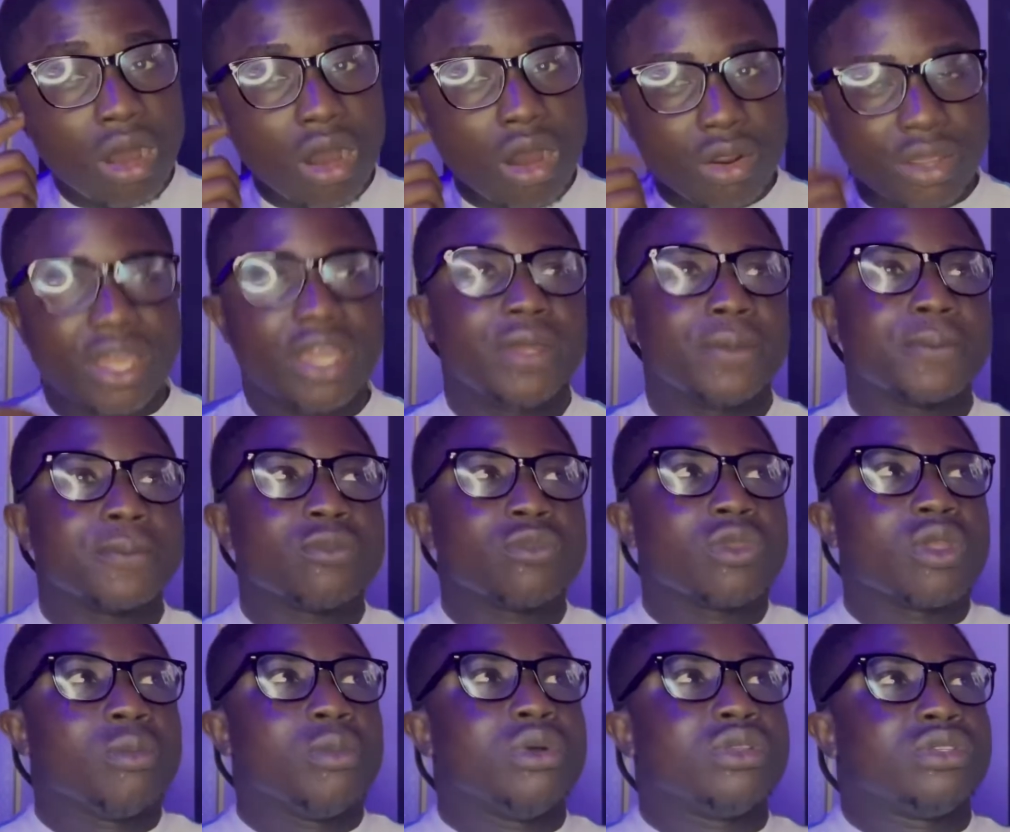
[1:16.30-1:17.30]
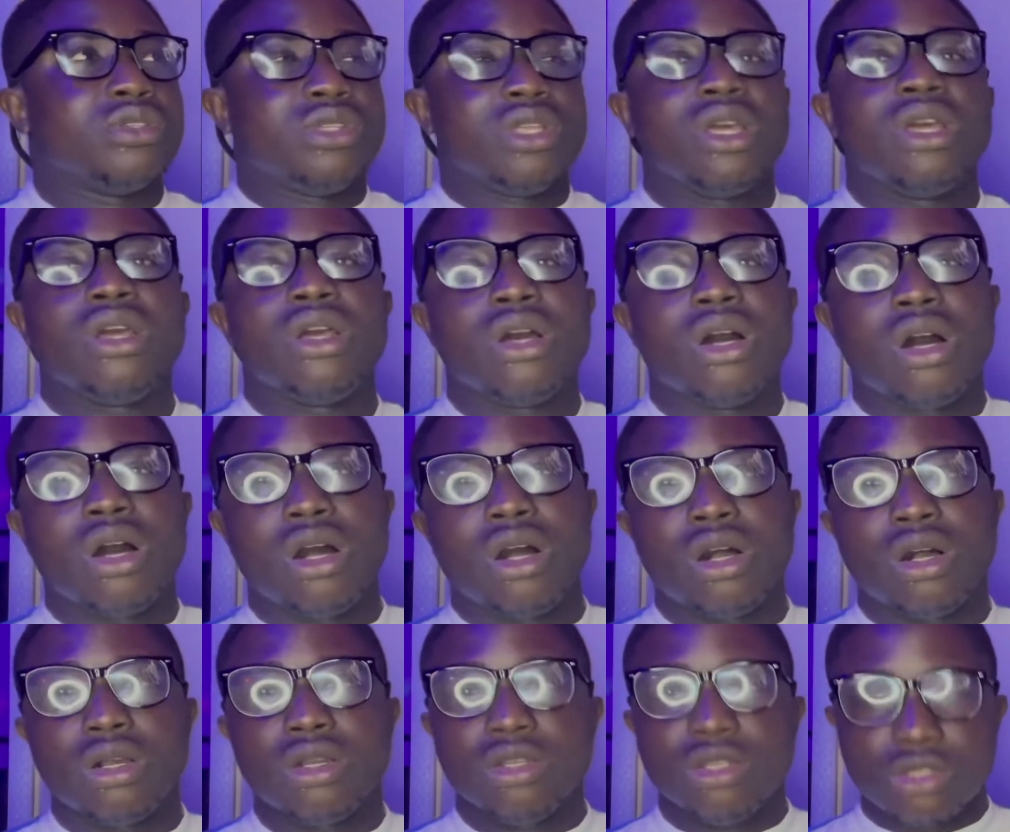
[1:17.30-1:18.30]
Okay, but
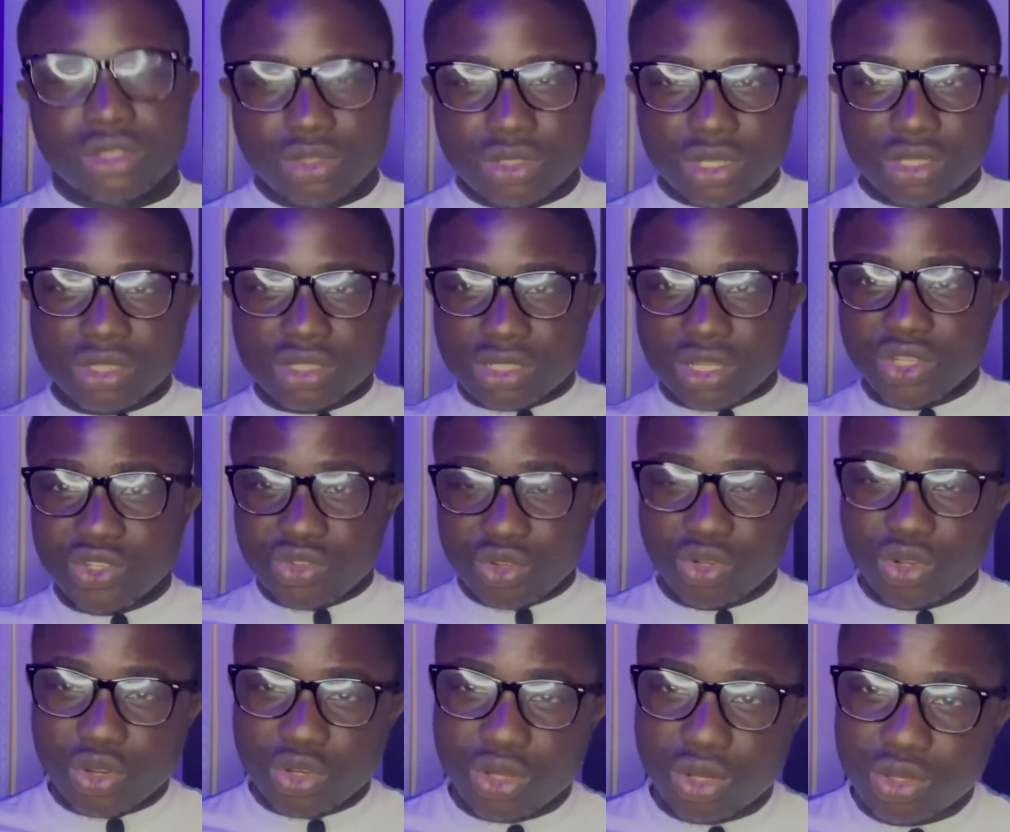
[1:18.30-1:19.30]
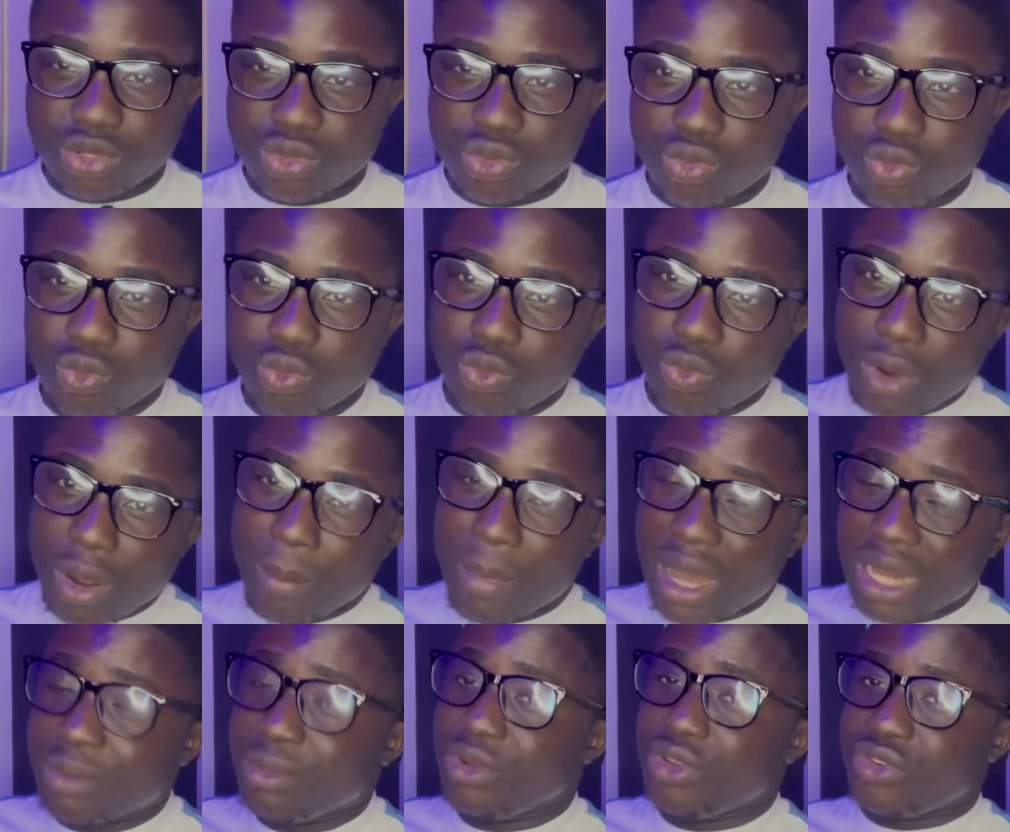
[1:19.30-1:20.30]
today just introduction to web
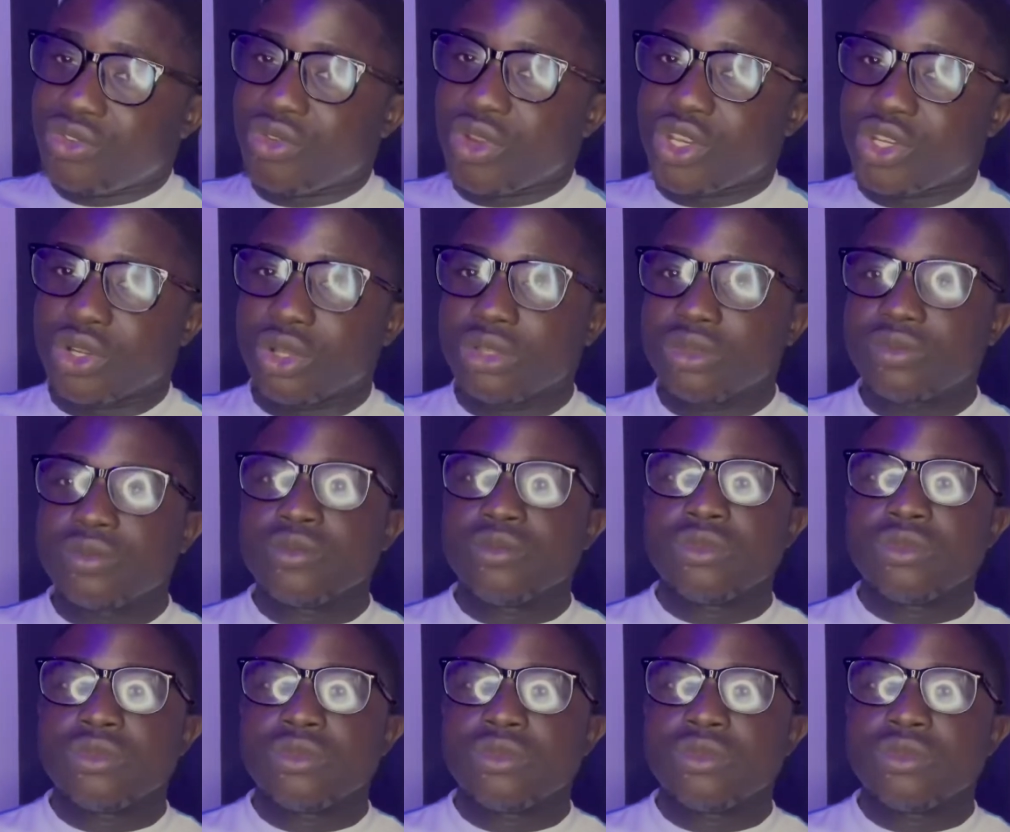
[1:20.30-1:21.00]
administration,